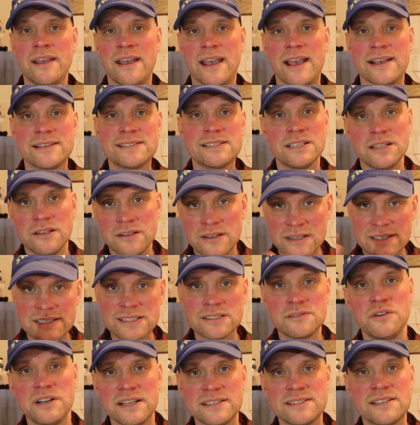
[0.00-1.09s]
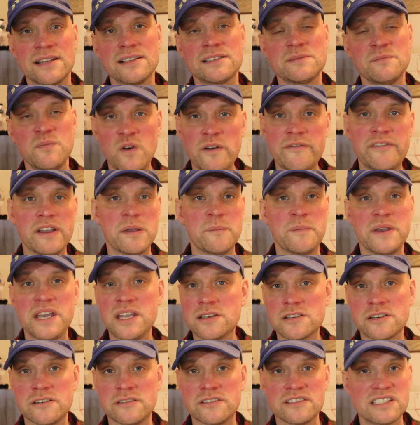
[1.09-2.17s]
As soon as it's moving
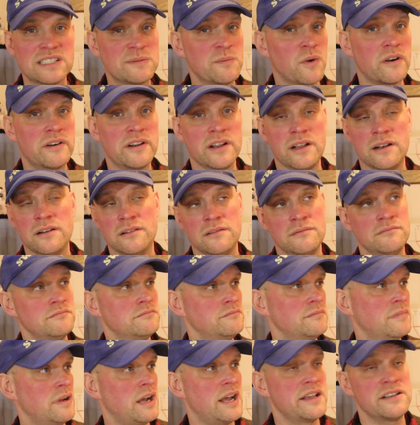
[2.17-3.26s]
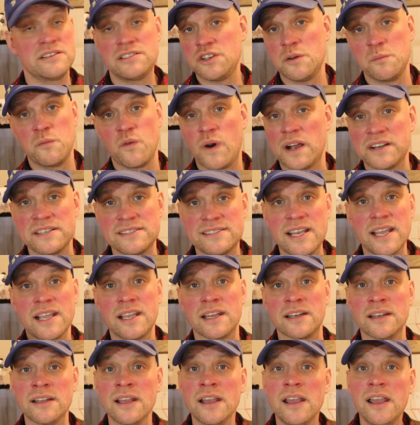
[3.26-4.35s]
pictures more than, I assume, 1
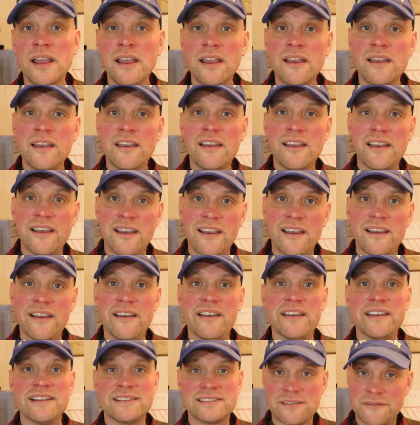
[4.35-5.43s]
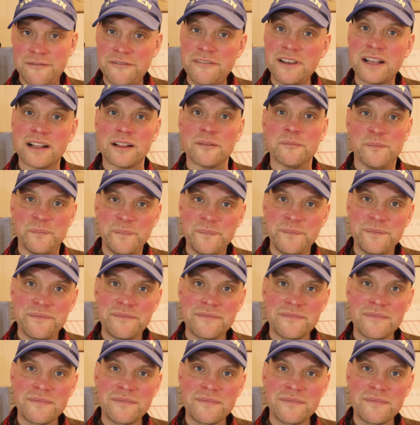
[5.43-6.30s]
second, it's a film.